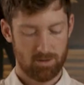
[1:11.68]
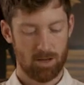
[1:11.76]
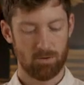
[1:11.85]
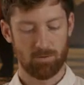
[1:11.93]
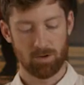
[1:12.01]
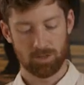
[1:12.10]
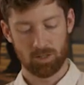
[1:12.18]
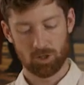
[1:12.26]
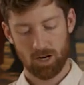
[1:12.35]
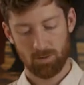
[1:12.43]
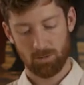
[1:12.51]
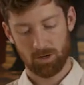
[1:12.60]
Now we've got the
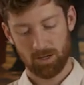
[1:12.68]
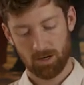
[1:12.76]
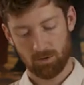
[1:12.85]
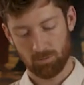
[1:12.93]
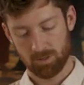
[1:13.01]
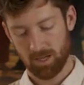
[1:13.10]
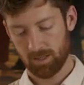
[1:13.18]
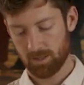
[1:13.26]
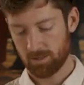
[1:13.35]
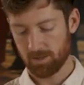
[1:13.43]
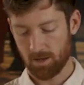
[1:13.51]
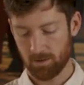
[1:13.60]
chamber here. We'll take
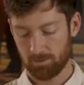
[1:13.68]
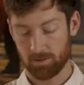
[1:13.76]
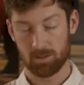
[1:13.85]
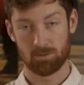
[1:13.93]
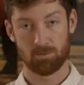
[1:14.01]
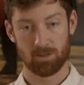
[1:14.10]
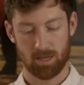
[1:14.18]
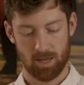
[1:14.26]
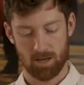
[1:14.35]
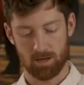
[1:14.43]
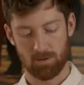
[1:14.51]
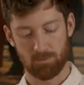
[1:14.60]
this off. This is really
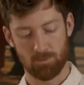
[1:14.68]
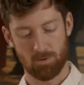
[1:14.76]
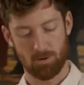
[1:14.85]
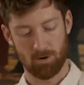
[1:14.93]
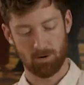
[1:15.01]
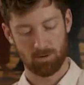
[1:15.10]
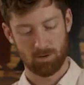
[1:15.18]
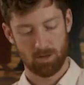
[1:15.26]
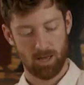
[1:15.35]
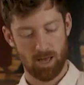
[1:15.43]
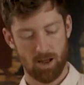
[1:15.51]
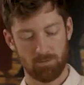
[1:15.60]
handy for
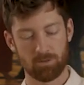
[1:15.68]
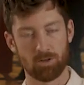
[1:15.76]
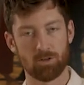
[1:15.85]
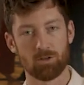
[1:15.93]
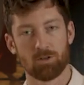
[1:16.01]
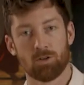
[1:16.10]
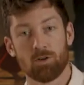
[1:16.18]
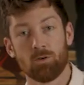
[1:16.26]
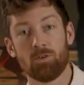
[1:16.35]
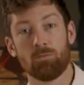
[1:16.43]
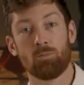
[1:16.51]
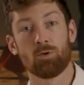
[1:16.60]
after
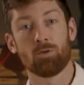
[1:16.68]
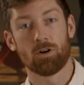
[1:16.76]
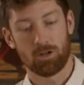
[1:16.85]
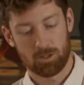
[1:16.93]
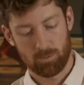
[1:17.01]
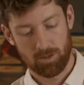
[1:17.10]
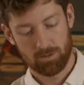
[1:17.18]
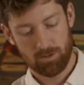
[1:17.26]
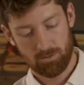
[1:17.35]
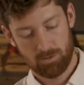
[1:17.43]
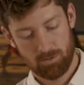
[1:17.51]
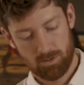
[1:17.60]
we've brewed our espresso.